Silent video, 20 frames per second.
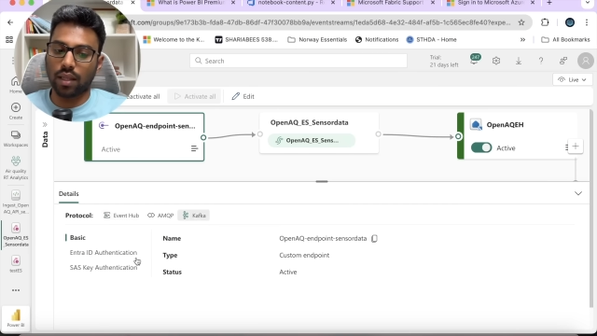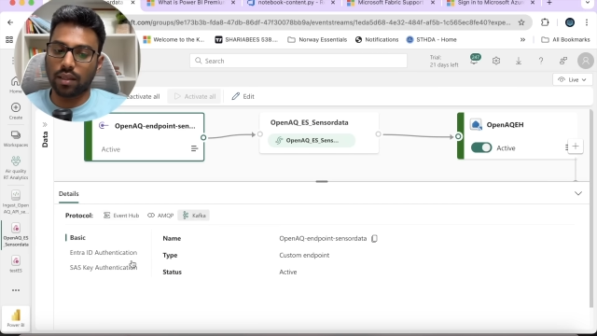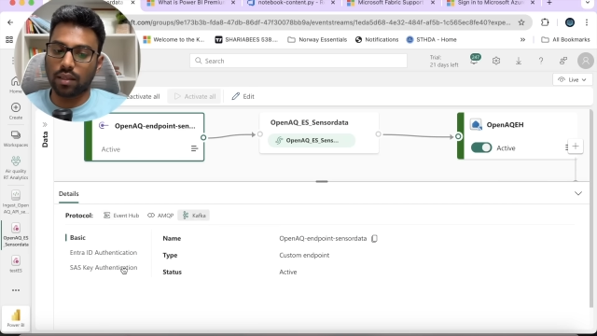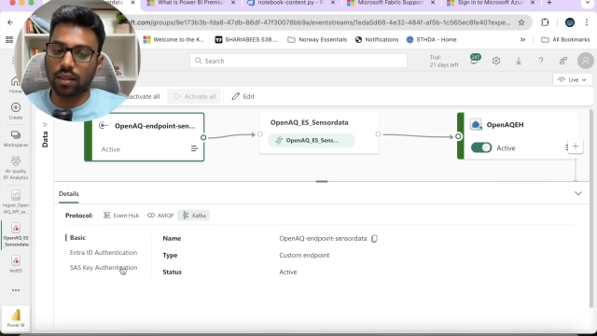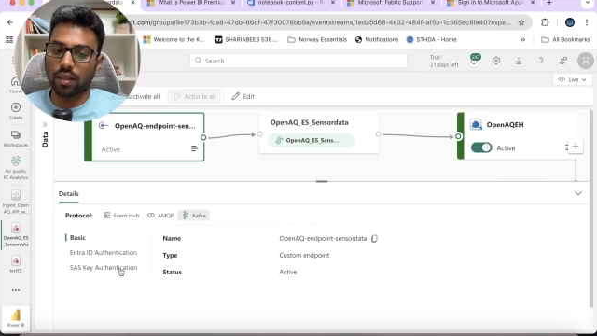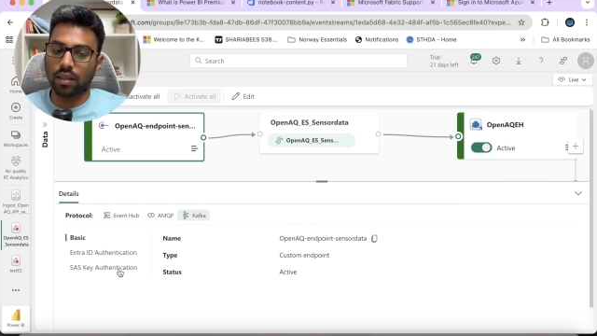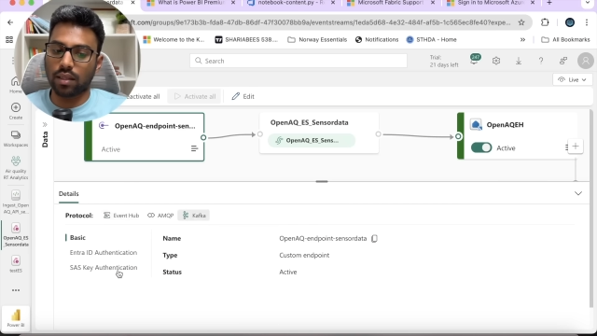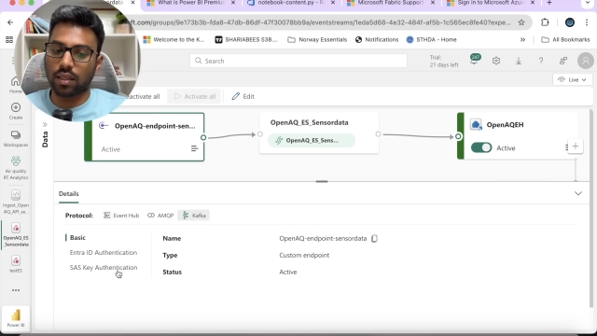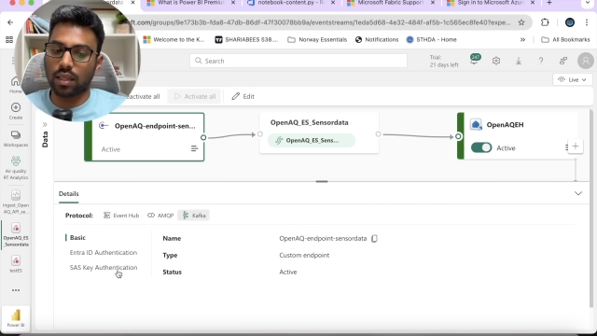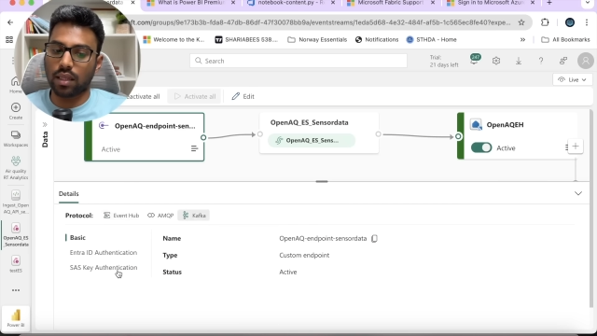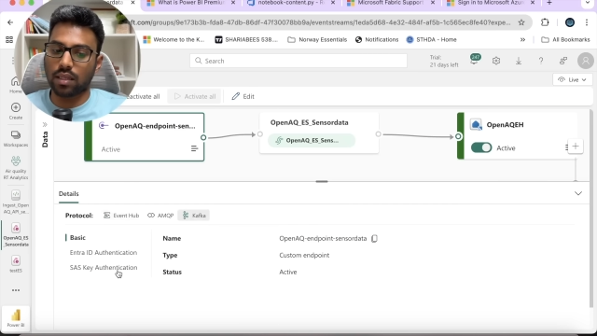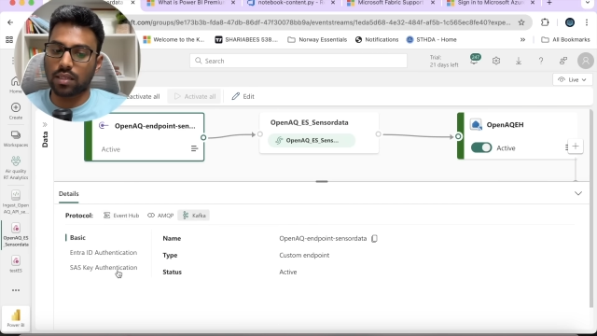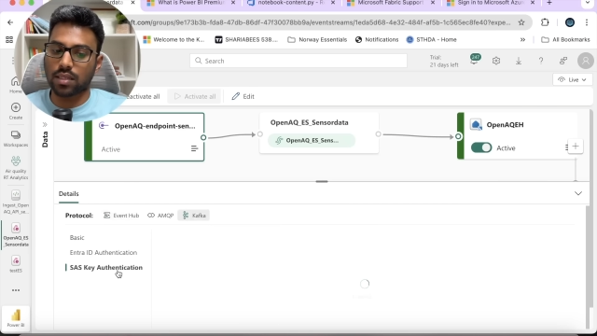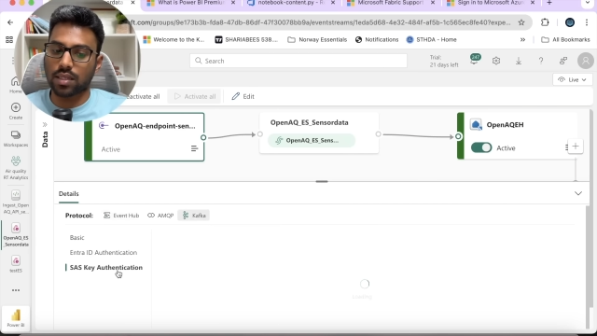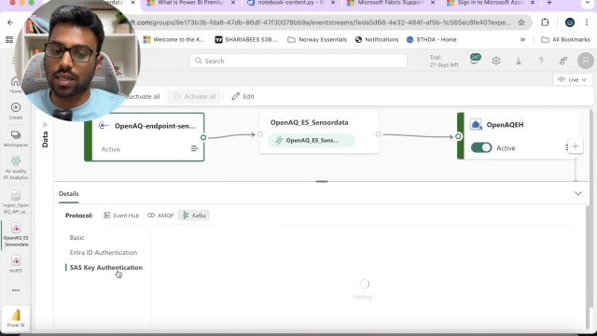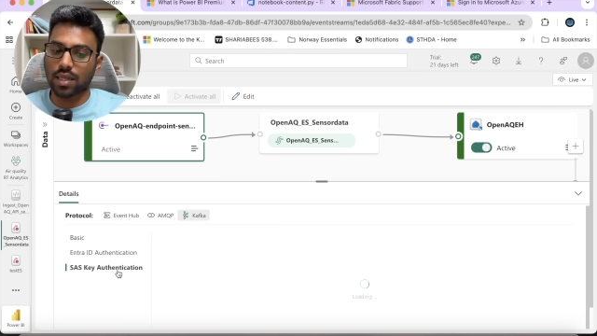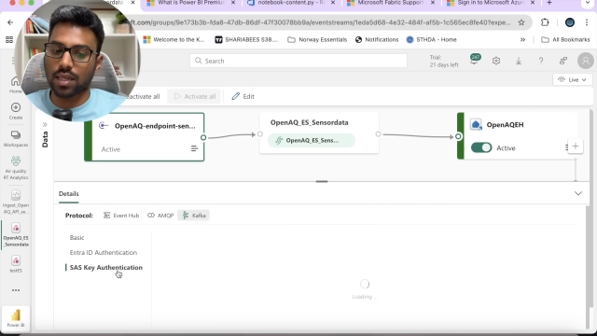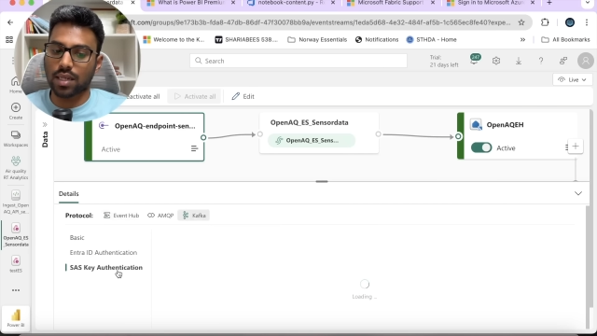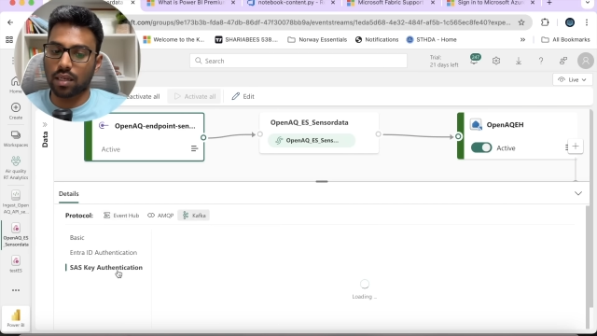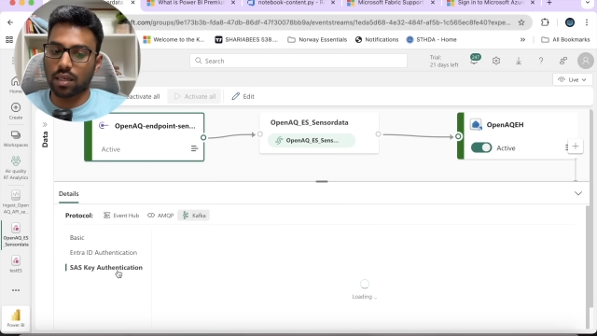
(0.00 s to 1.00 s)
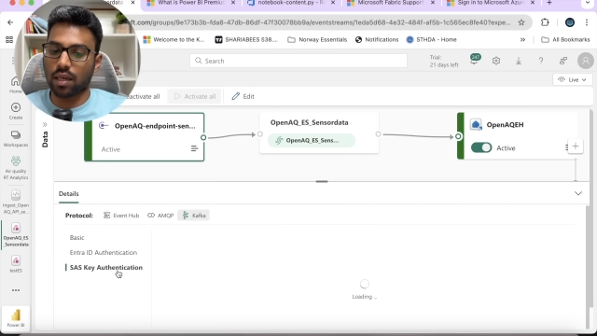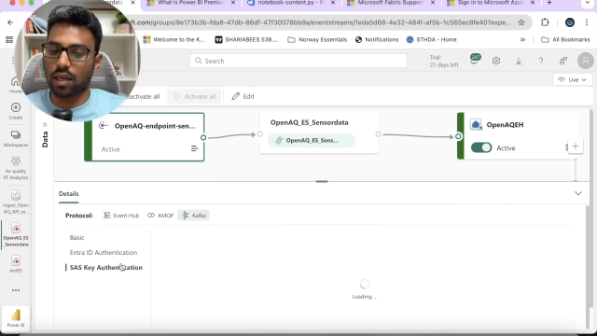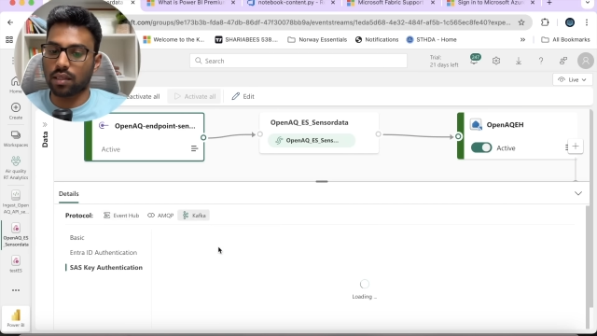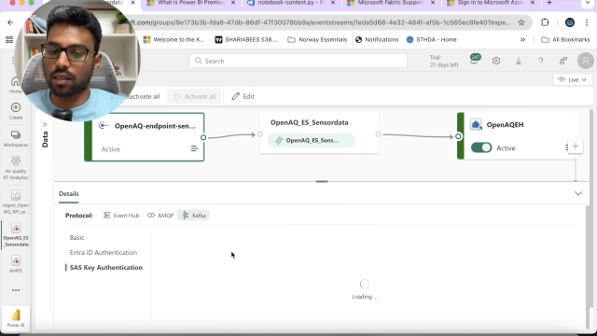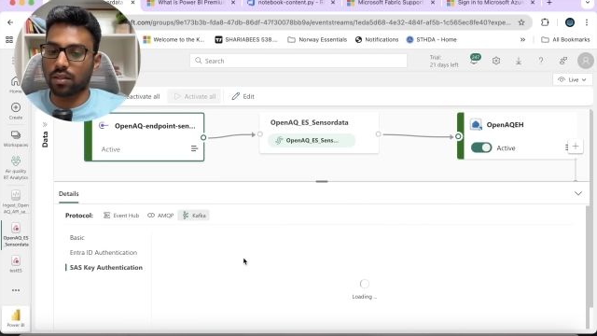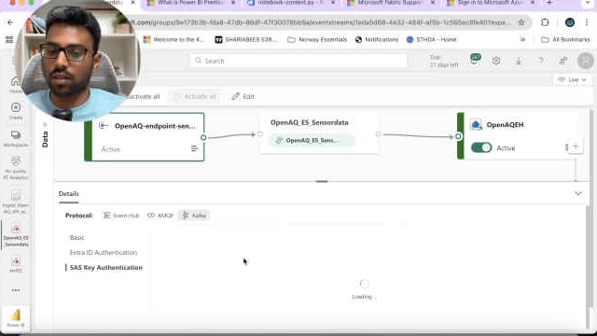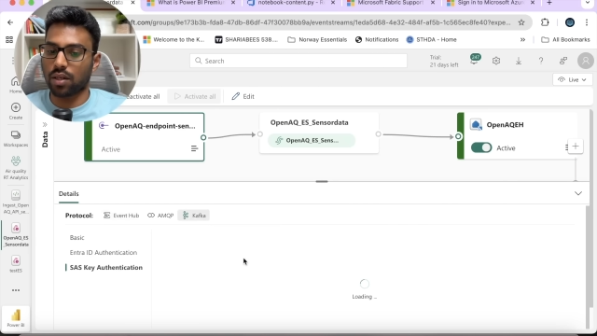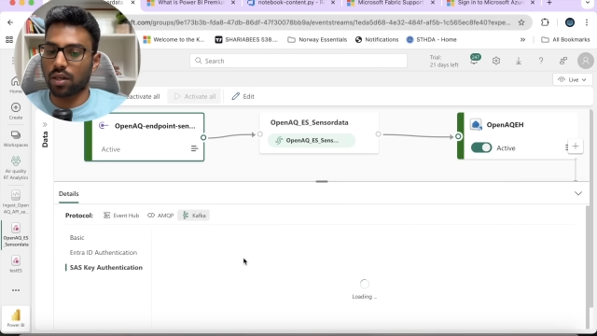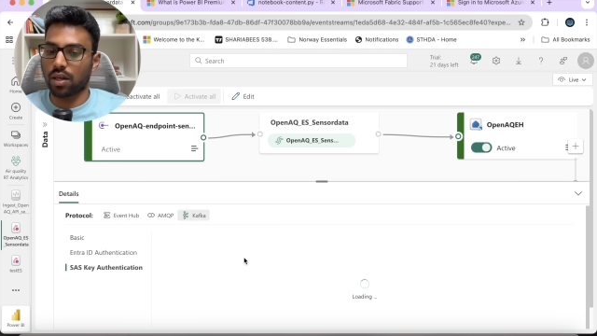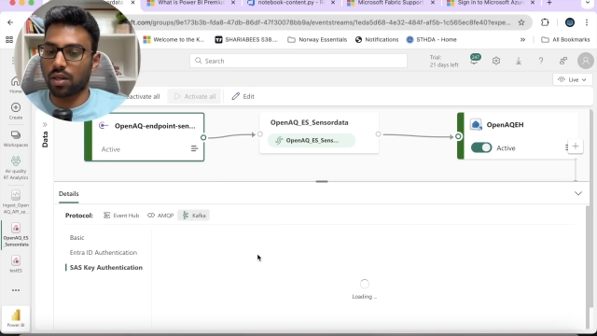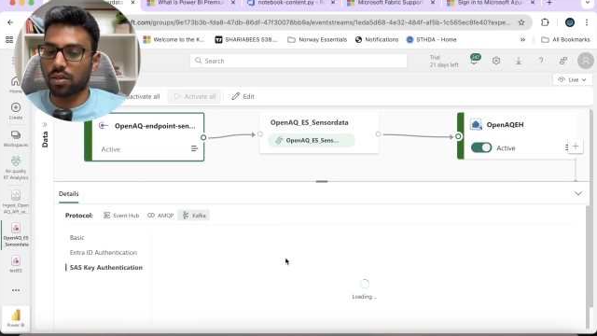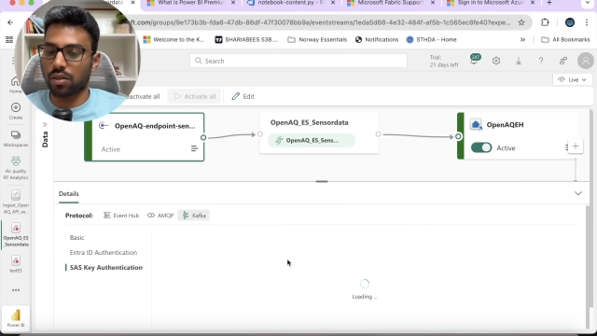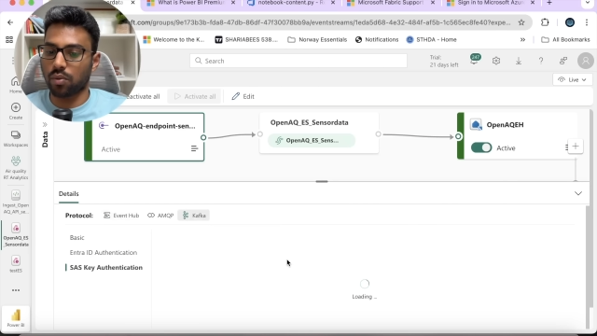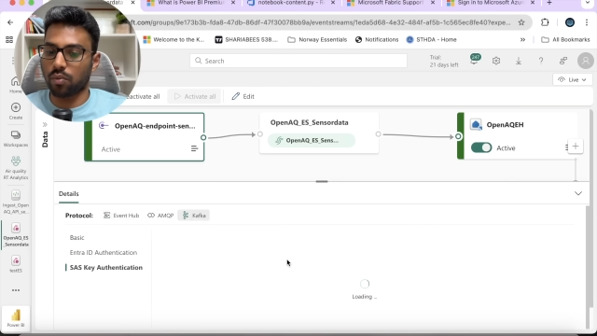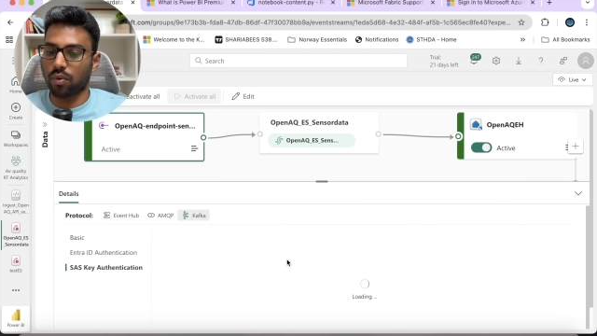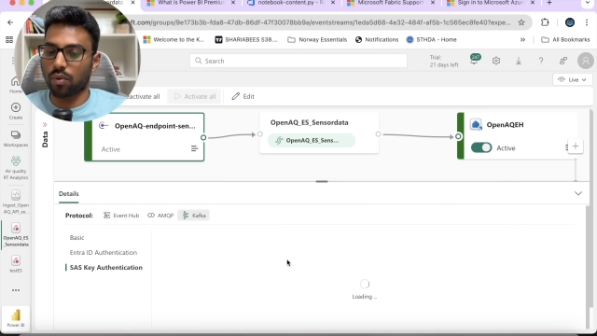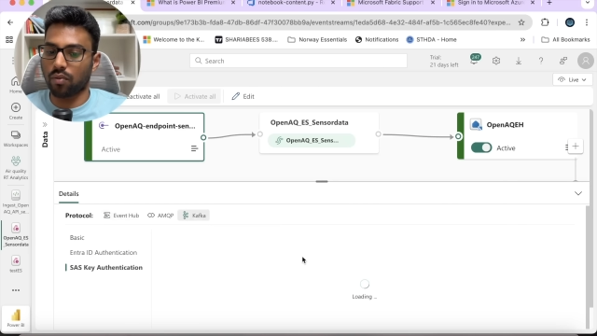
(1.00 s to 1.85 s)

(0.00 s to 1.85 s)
and then the SaaS key authentication.